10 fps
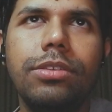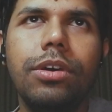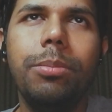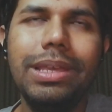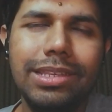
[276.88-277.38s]

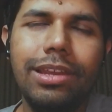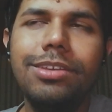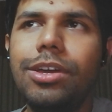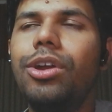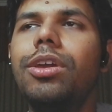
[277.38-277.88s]
So basically,
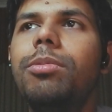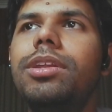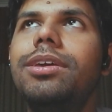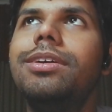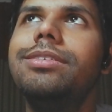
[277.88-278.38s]
his
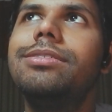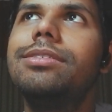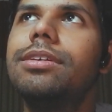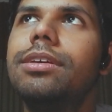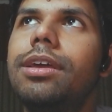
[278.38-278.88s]
argument is,
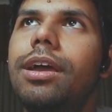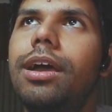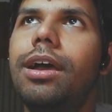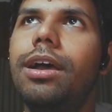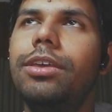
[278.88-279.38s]

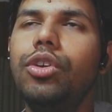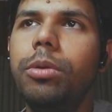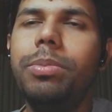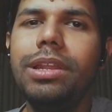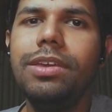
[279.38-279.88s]
your
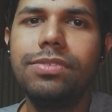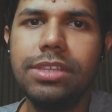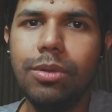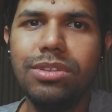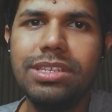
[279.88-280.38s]
belief
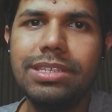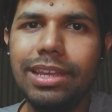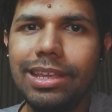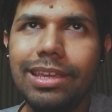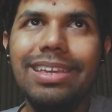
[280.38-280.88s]
sounds
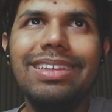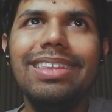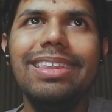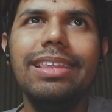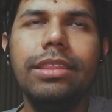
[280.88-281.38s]
silly,
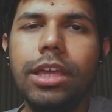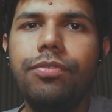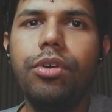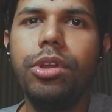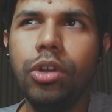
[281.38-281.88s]

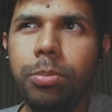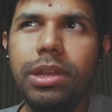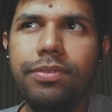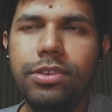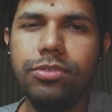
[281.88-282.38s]
therefore your
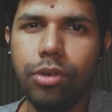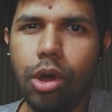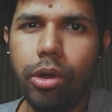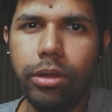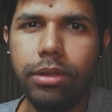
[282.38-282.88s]
belief is
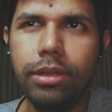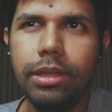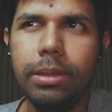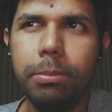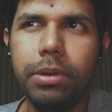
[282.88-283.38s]
wrong.
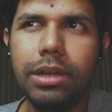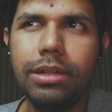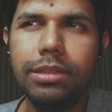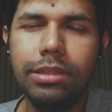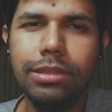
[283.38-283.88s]
But
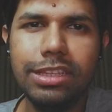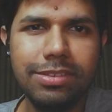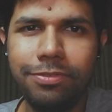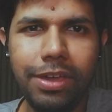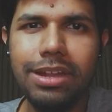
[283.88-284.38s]
that's
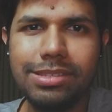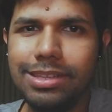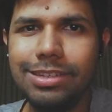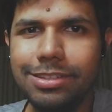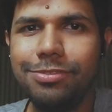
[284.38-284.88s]
a fallacy.
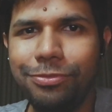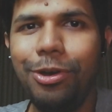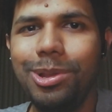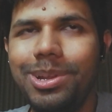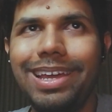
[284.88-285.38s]
It doesn't
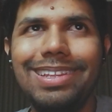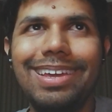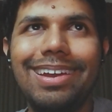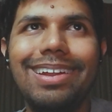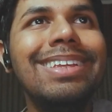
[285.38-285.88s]
follow like
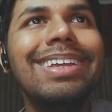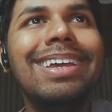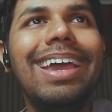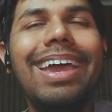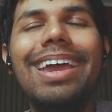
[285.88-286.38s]
that.
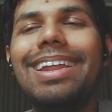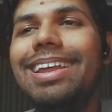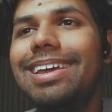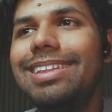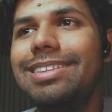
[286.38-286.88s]
Again,
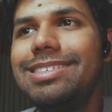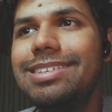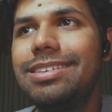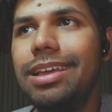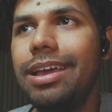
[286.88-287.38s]
like, this
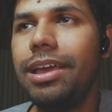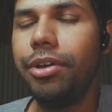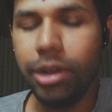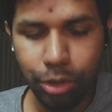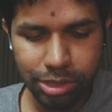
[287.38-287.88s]
is
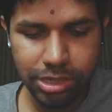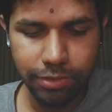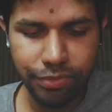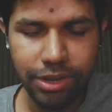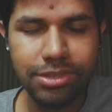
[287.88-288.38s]
a logical
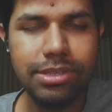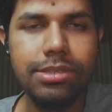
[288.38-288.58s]
fallacy.